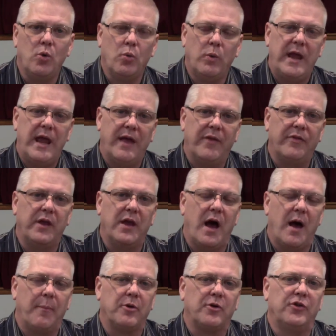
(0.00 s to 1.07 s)
We had the
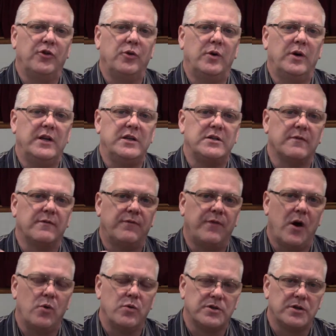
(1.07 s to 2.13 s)
opportunity to
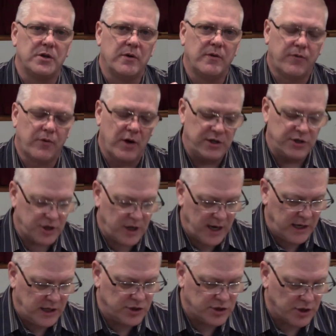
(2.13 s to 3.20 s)
vote for a
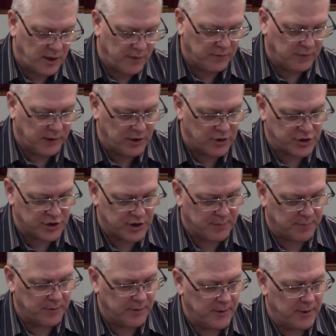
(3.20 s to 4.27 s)
change of
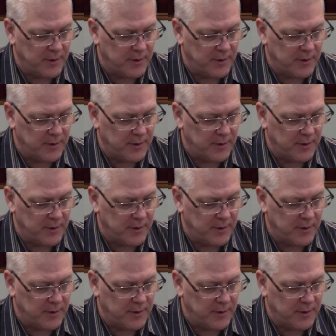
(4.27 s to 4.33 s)
leadership